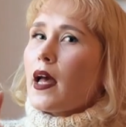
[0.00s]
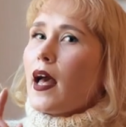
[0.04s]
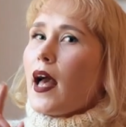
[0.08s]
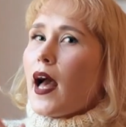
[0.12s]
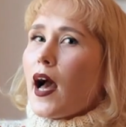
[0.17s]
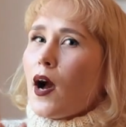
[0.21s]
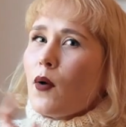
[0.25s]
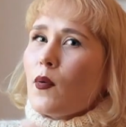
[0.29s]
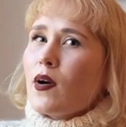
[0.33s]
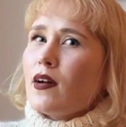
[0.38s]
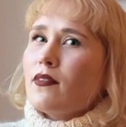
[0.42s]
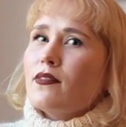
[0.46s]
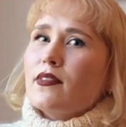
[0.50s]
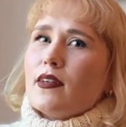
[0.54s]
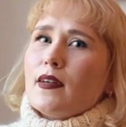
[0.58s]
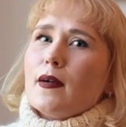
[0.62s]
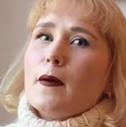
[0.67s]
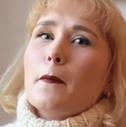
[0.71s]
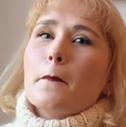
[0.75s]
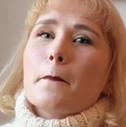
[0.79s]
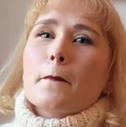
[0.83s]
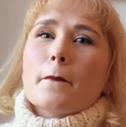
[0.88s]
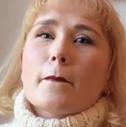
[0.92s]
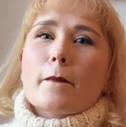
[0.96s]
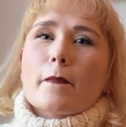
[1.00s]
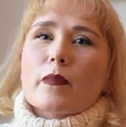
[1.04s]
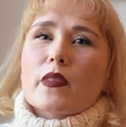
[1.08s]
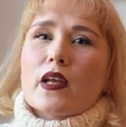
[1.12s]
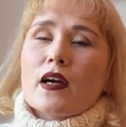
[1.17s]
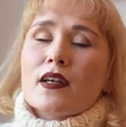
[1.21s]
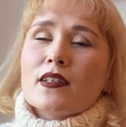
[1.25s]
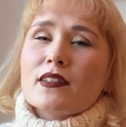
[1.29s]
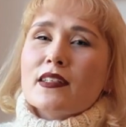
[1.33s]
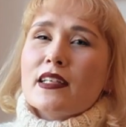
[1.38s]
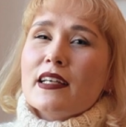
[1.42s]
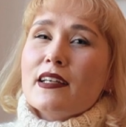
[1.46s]
However,
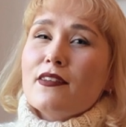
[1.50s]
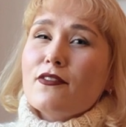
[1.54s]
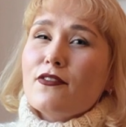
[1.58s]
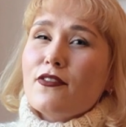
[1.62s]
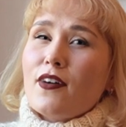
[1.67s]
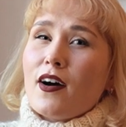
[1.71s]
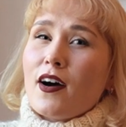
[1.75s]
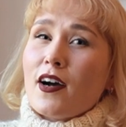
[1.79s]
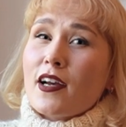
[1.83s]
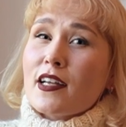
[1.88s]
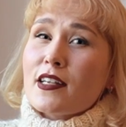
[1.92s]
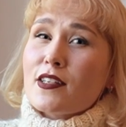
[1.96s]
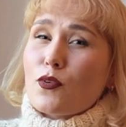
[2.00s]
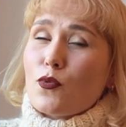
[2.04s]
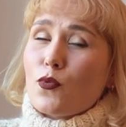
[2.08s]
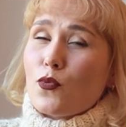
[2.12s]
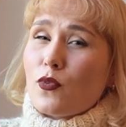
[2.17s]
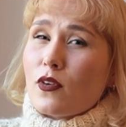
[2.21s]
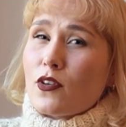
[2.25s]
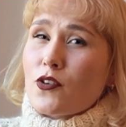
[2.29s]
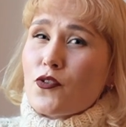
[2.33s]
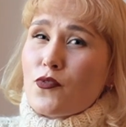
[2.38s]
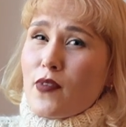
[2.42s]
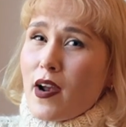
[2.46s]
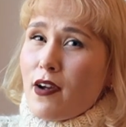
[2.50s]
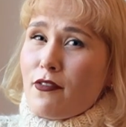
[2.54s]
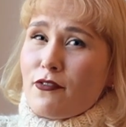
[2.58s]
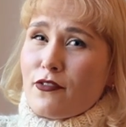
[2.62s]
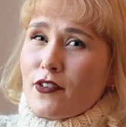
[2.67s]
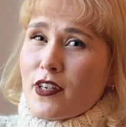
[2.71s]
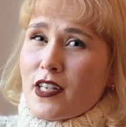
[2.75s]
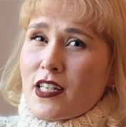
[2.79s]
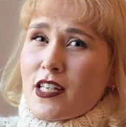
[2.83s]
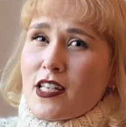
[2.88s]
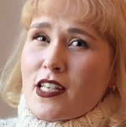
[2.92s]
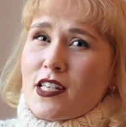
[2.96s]
I did find one
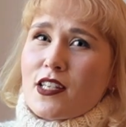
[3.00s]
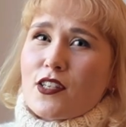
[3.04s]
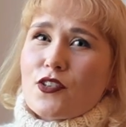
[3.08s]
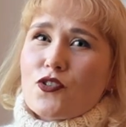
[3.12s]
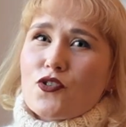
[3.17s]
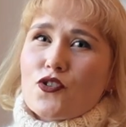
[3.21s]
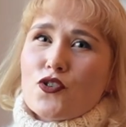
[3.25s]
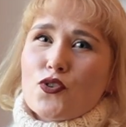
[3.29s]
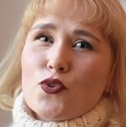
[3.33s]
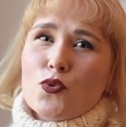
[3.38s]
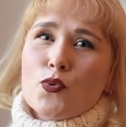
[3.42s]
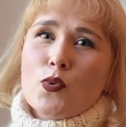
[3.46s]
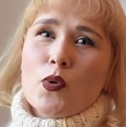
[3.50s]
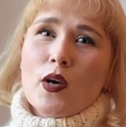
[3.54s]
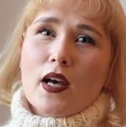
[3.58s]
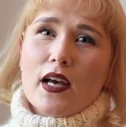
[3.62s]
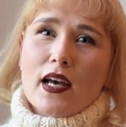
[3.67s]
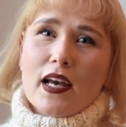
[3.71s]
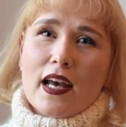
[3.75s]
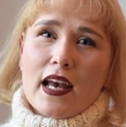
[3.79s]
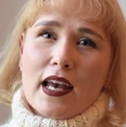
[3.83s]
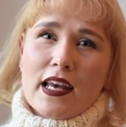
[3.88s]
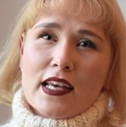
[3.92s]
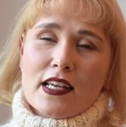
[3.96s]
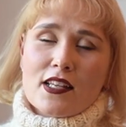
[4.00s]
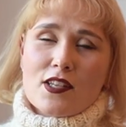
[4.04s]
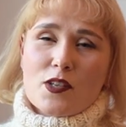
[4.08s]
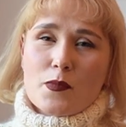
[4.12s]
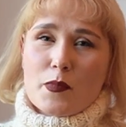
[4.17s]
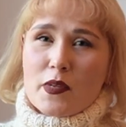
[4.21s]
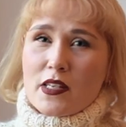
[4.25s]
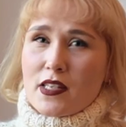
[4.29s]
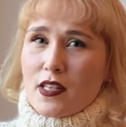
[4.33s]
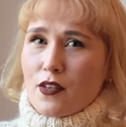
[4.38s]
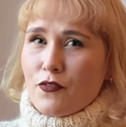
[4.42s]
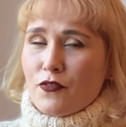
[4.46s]
reference to a
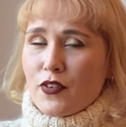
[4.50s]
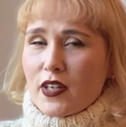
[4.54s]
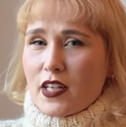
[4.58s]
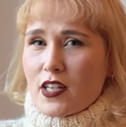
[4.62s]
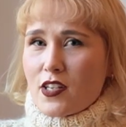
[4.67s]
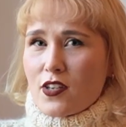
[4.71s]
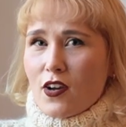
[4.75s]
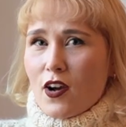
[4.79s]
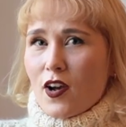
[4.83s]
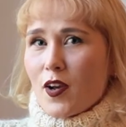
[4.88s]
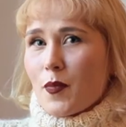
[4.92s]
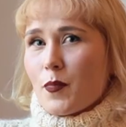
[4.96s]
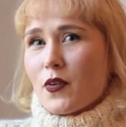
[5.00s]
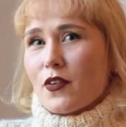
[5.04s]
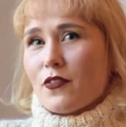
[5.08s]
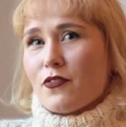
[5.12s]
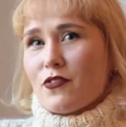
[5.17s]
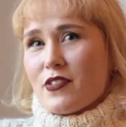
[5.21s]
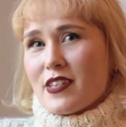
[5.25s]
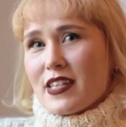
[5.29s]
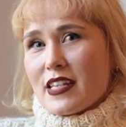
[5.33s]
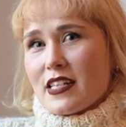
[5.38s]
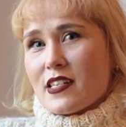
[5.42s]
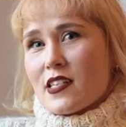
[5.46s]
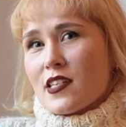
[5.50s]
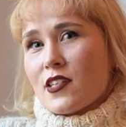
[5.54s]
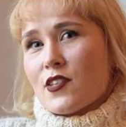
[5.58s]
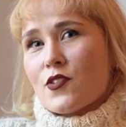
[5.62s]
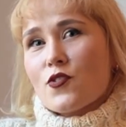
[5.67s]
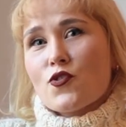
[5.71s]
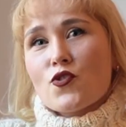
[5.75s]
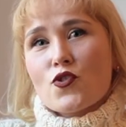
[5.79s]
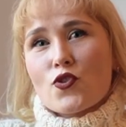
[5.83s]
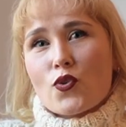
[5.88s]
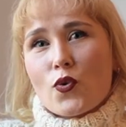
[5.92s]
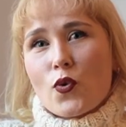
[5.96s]
specific type of knitted
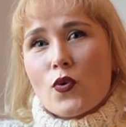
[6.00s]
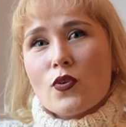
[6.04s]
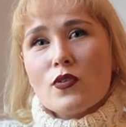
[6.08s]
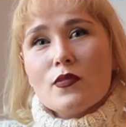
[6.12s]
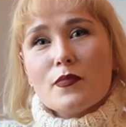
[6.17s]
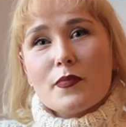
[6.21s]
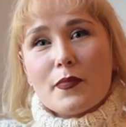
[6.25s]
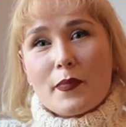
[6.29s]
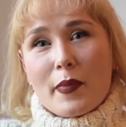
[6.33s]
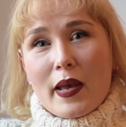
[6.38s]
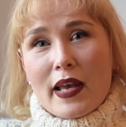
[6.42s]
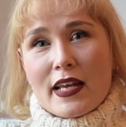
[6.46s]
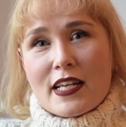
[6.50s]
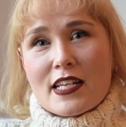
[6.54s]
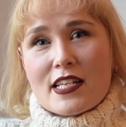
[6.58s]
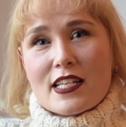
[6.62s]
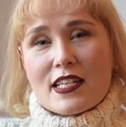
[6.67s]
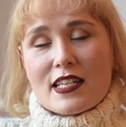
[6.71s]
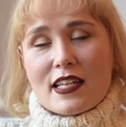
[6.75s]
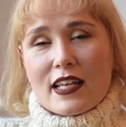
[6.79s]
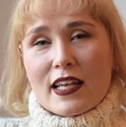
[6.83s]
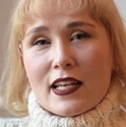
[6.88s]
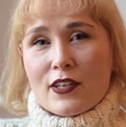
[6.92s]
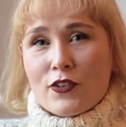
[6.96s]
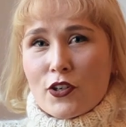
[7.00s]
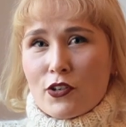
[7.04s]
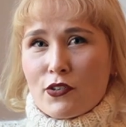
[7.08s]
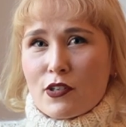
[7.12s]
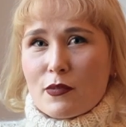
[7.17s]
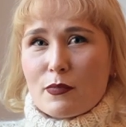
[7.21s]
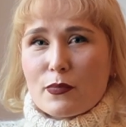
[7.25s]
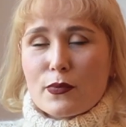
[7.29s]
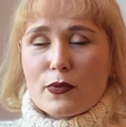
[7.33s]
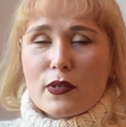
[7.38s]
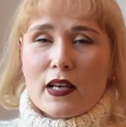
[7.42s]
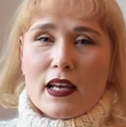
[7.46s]
shawl made in
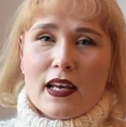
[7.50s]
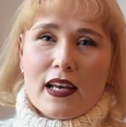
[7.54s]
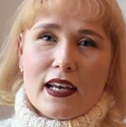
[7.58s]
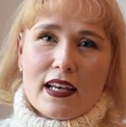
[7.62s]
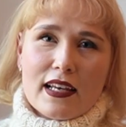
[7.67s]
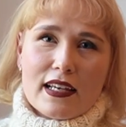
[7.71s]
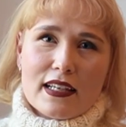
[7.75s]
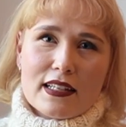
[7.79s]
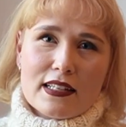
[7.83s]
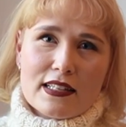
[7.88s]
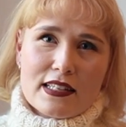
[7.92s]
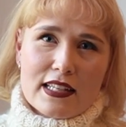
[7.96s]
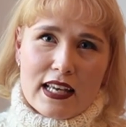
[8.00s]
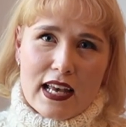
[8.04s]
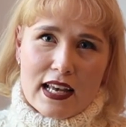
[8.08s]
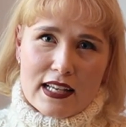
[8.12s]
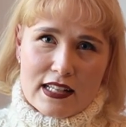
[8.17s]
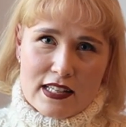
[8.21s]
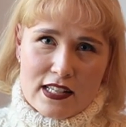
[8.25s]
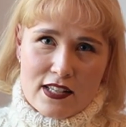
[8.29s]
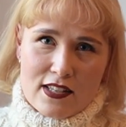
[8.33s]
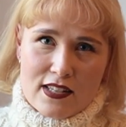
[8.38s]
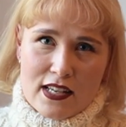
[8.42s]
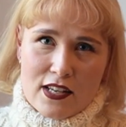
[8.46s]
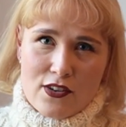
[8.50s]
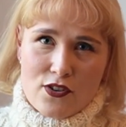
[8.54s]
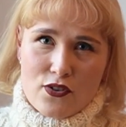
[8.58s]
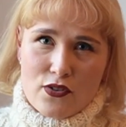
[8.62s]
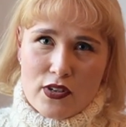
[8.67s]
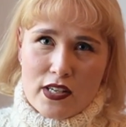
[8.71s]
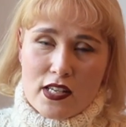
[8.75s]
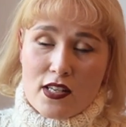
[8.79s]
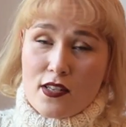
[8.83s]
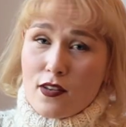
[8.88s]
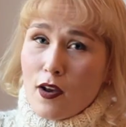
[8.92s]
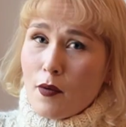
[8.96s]
Europe in the 18th
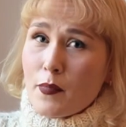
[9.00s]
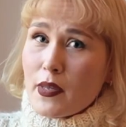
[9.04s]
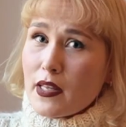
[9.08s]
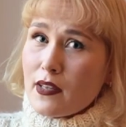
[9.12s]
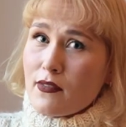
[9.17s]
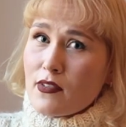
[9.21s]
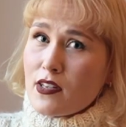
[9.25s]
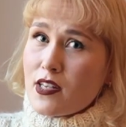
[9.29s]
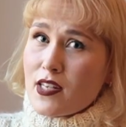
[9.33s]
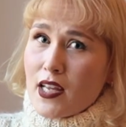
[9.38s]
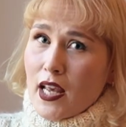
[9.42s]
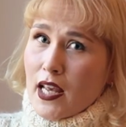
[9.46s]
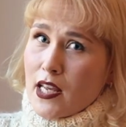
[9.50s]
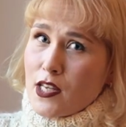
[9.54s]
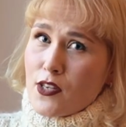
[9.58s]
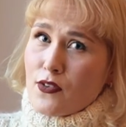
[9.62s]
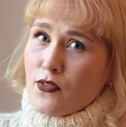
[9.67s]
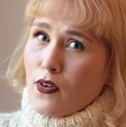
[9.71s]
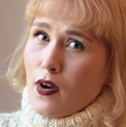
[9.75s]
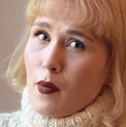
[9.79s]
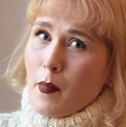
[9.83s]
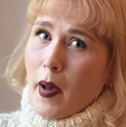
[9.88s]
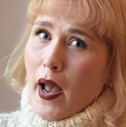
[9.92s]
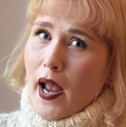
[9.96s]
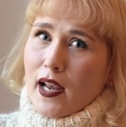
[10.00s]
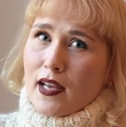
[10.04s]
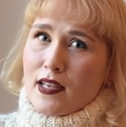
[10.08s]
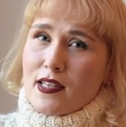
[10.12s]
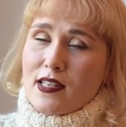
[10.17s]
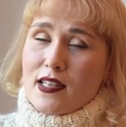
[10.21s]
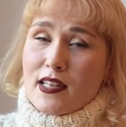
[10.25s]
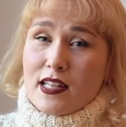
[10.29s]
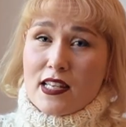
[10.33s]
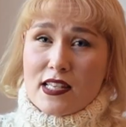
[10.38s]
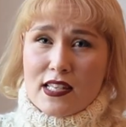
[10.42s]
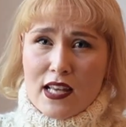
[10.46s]
century. Some even say as far back
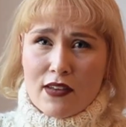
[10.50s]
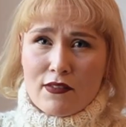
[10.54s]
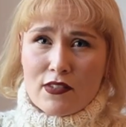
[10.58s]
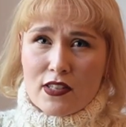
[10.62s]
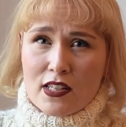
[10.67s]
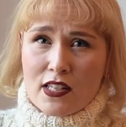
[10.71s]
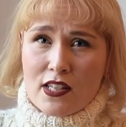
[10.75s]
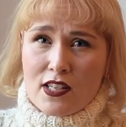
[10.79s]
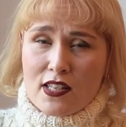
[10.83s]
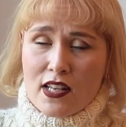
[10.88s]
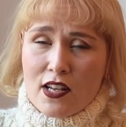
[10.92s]
as the 17th